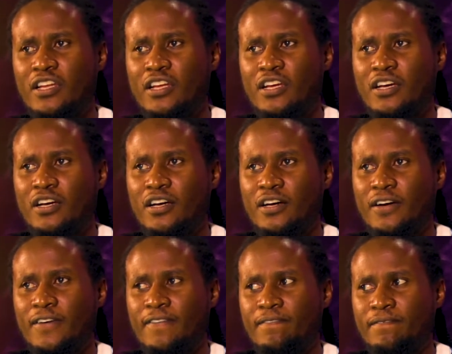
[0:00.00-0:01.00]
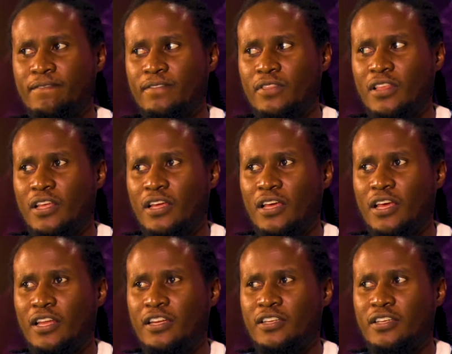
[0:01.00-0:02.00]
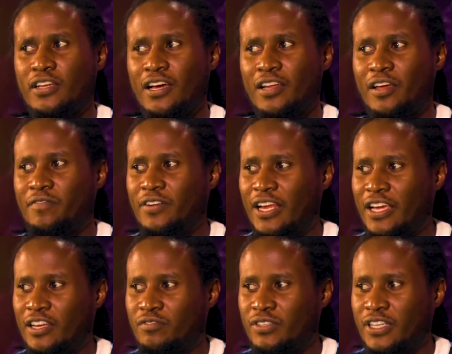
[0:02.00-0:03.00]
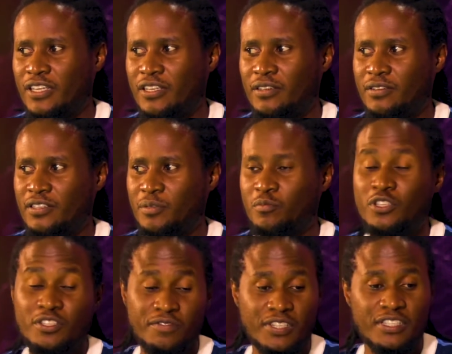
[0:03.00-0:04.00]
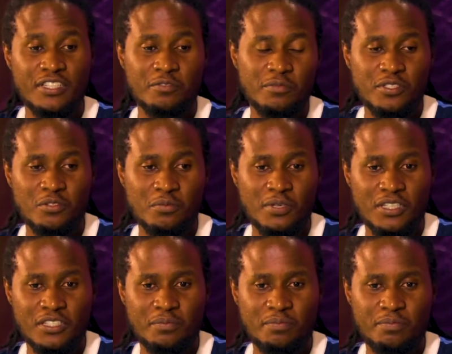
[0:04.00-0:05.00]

and I feel like it really demotivated me so much,